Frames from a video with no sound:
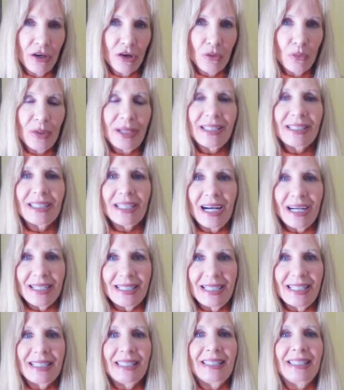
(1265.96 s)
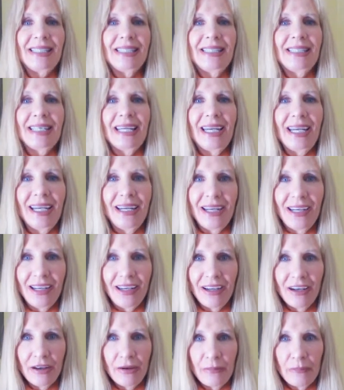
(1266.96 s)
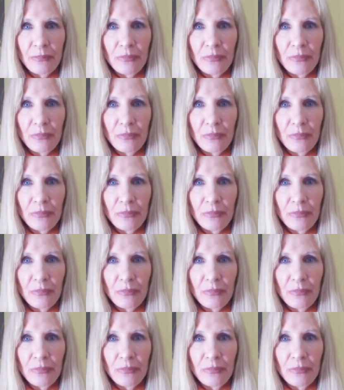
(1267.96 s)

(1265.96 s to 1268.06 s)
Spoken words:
we start to see